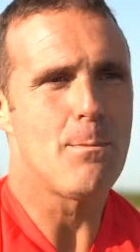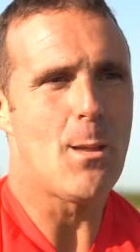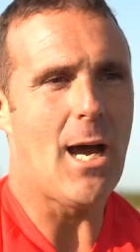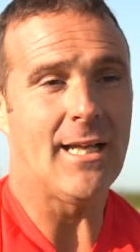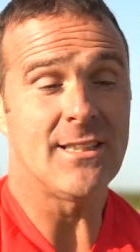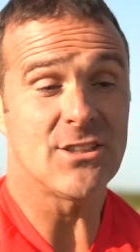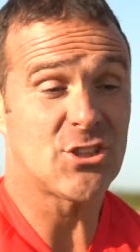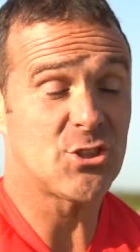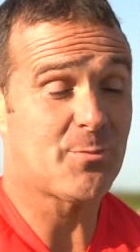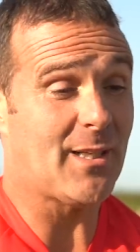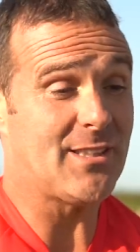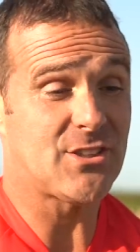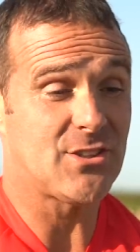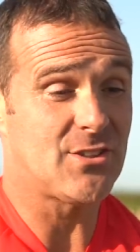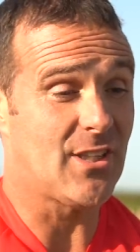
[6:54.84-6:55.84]
and the
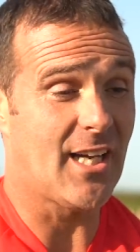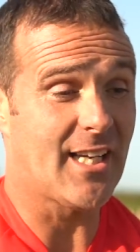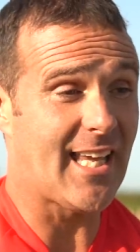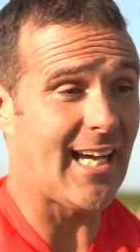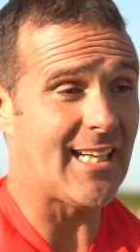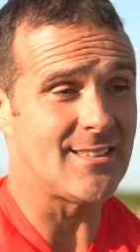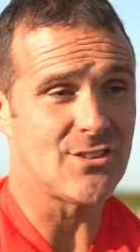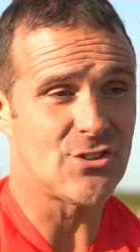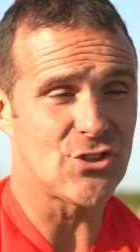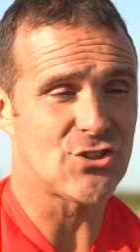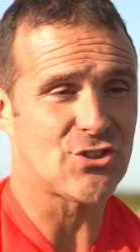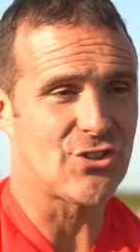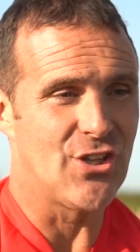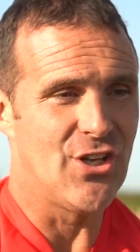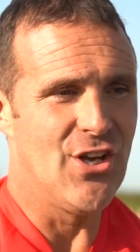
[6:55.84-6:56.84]
suspension, again,
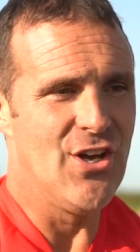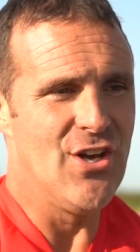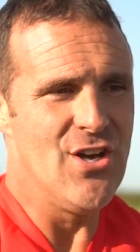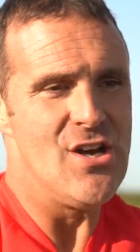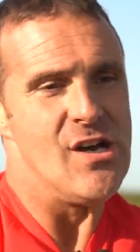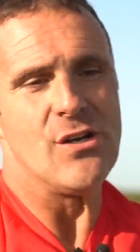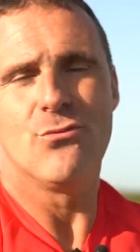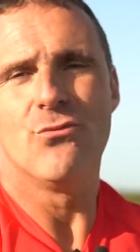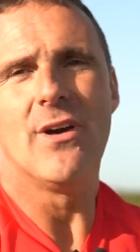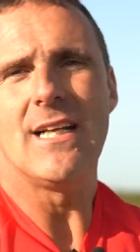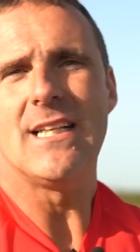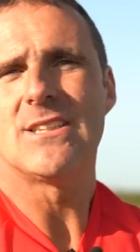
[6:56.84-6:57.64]
just really